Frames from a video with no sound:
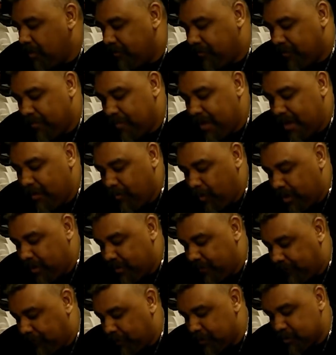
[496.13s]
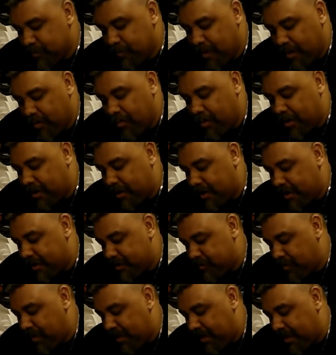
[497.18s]
one for me, the first big one,
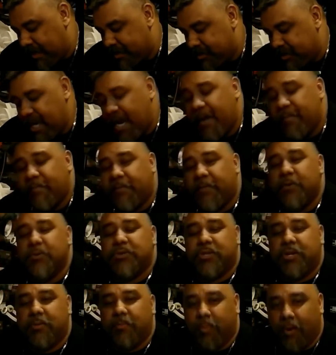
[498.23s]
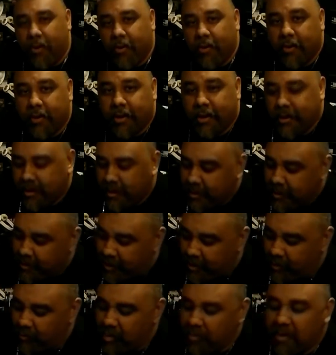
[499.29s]
is meeting Sam Furstenberg,
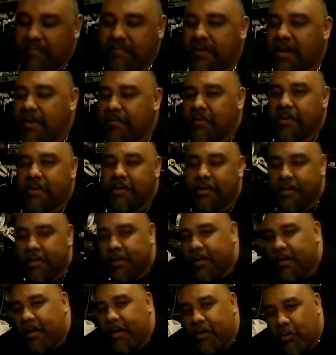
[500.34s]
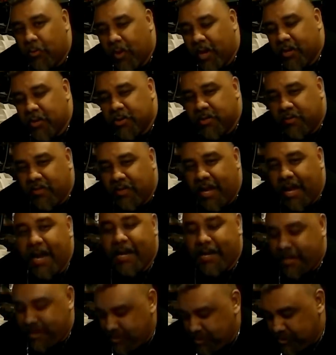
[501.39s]
one of my favorite directors of the
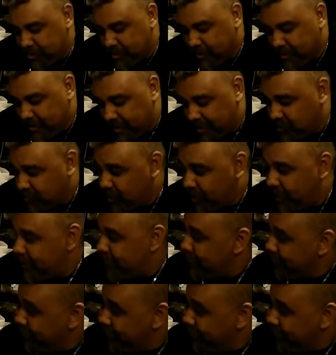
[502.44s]
80s. That's right.